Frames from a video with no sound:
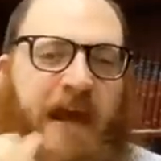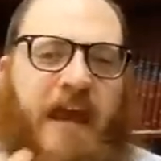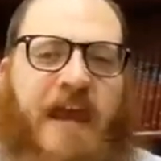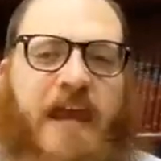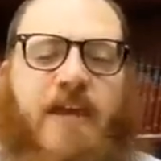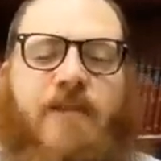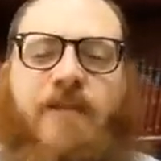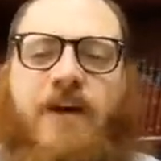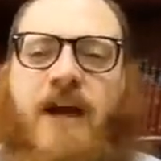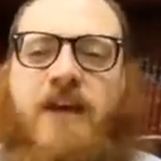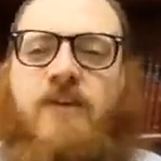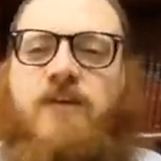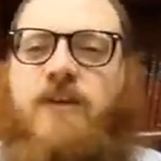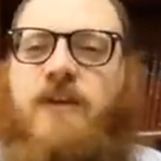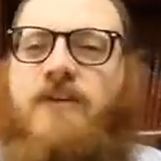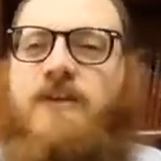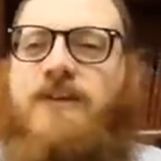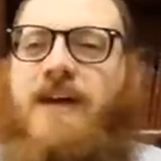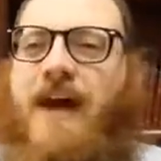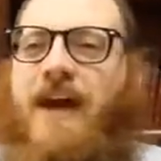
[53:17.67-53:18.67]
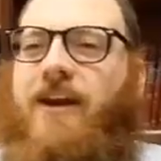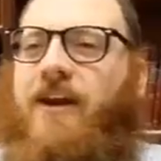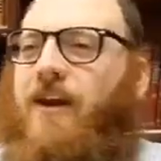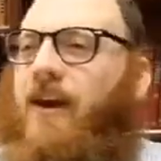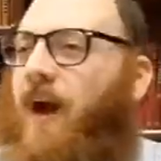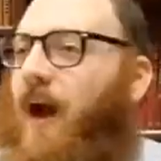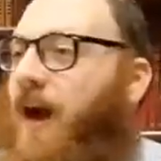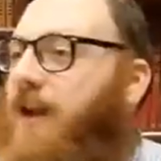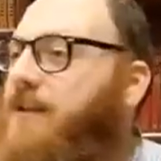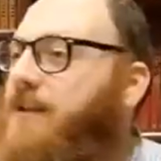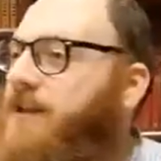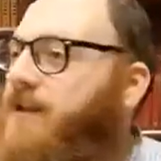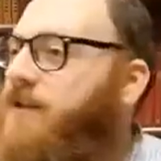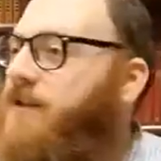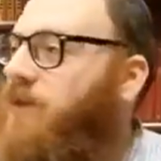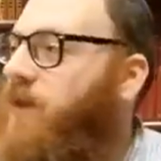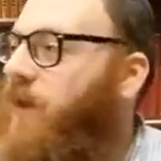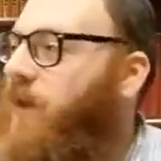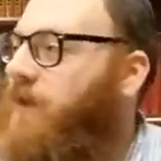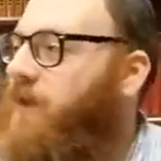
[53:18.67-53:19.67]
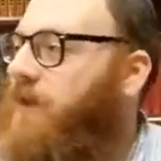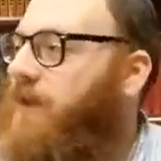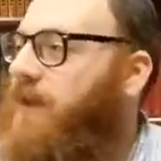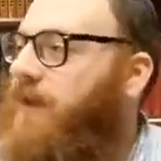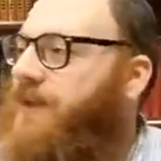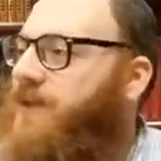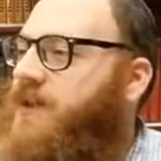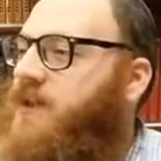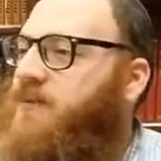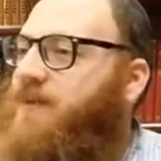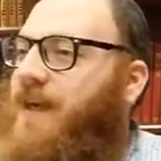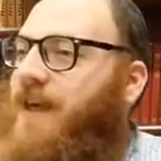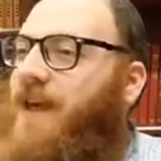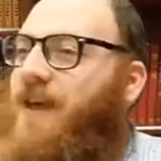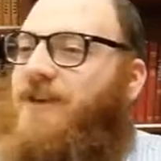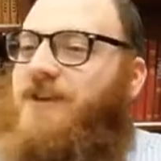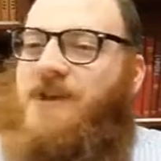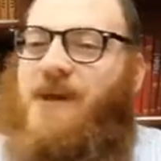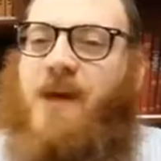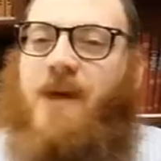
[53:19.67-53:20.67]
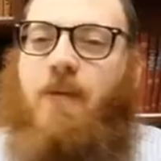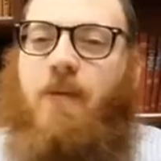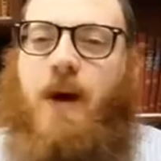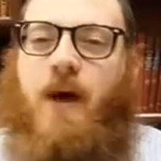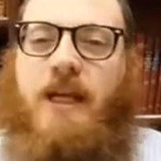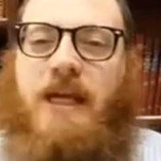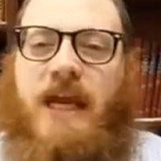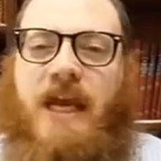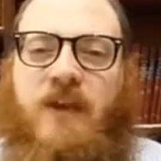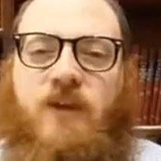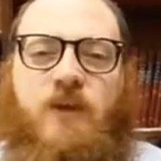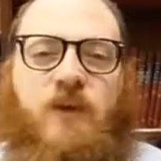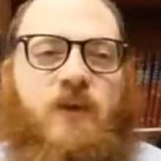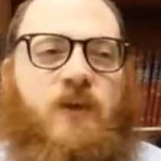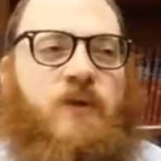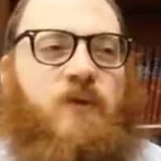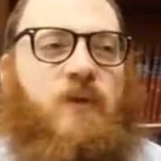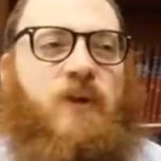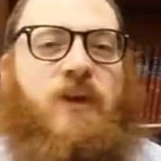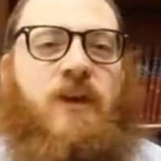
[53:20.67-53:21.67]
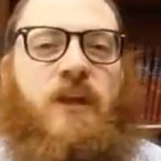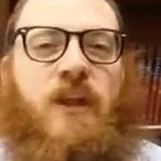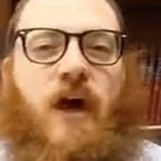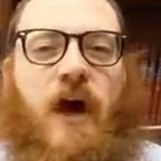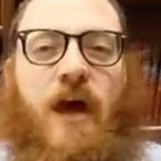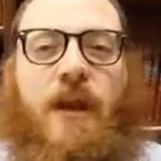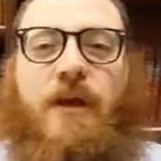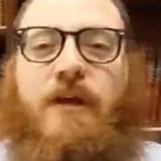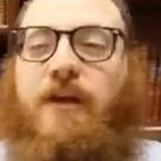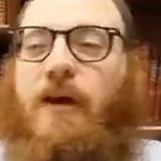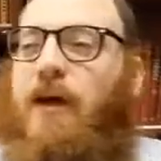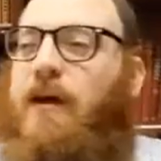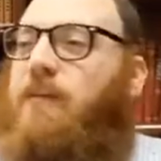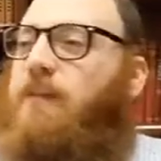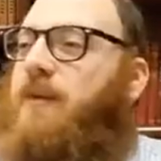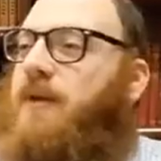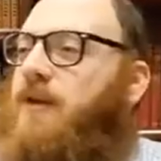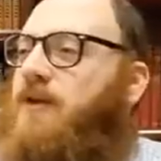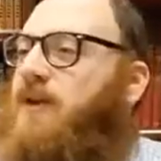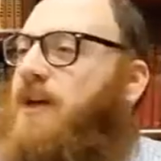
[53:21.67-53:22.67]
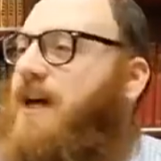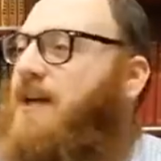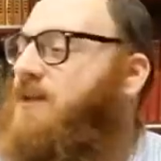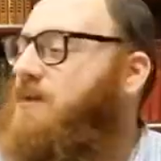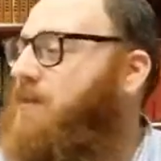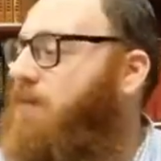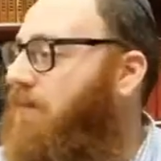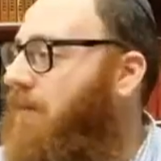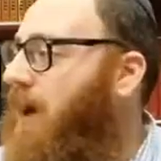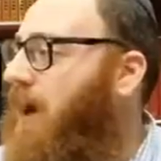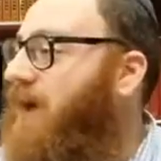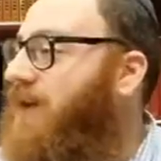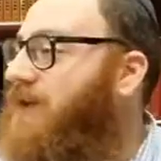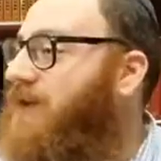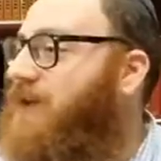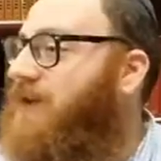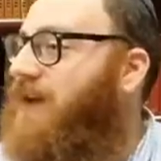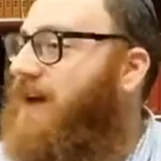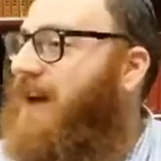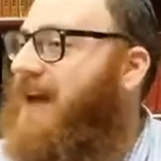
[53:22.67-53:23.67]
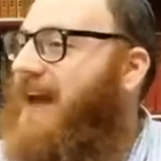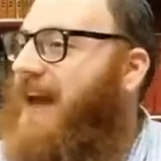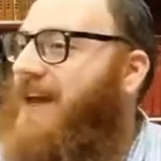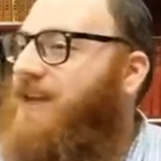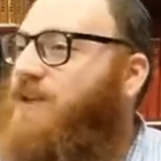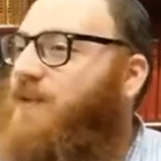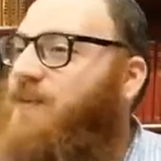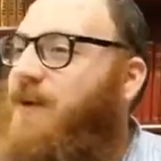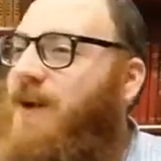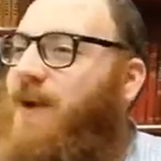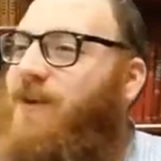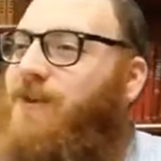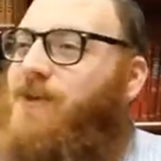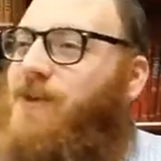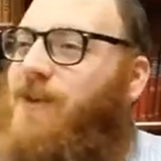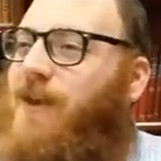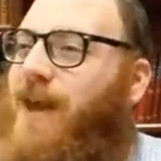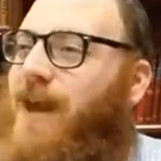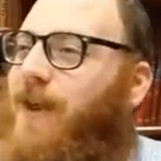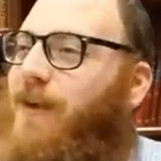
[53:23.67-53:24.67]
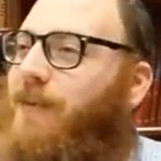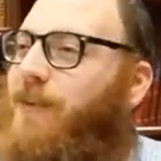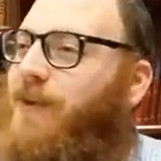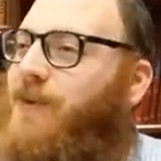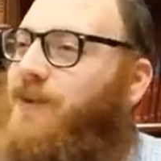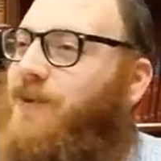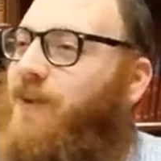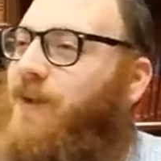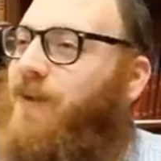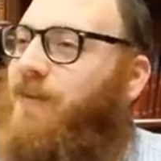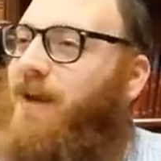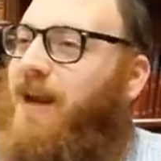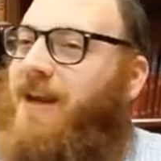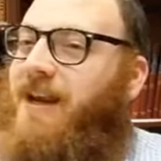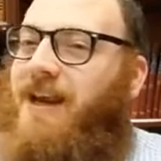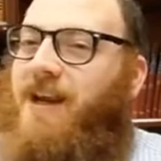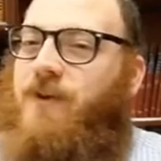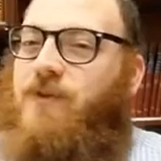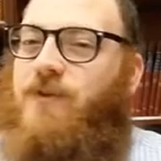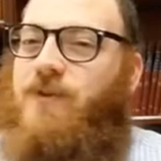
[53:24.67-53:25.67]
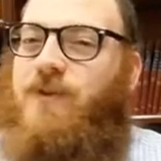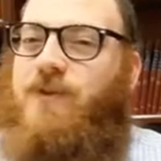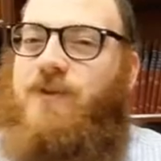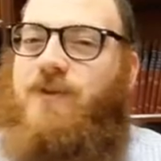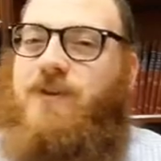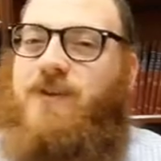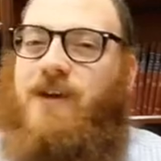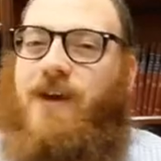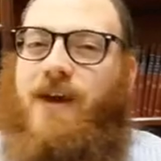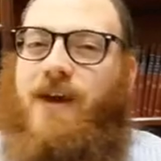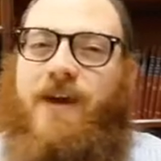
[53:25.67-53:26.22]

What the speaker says: if I just had a godly soul, speaking to it about angels would not accomplish as much as speaking to the animal soul about angels.